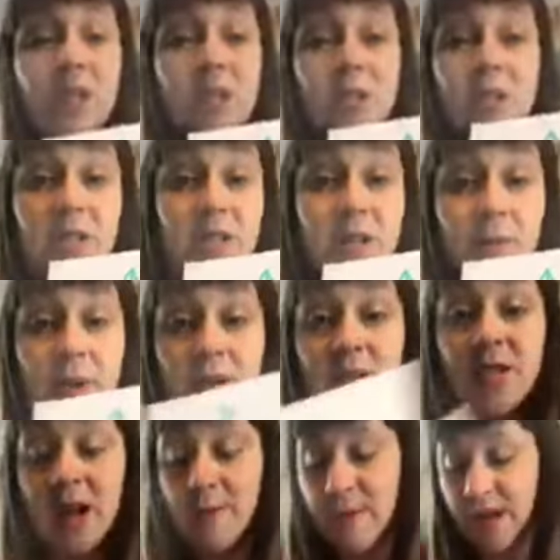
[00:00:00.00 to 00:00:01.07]
the
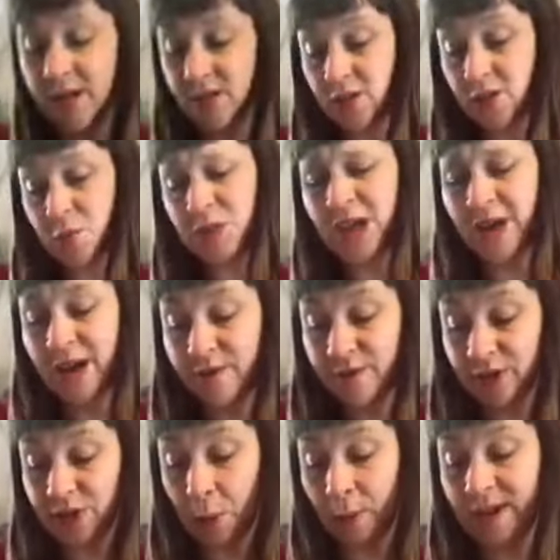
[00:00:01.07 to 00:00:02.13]
dimensions without having
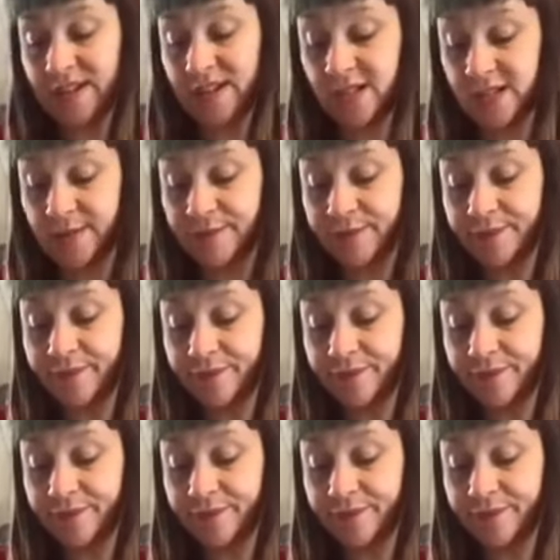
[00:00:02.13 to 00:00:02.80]
to measure them.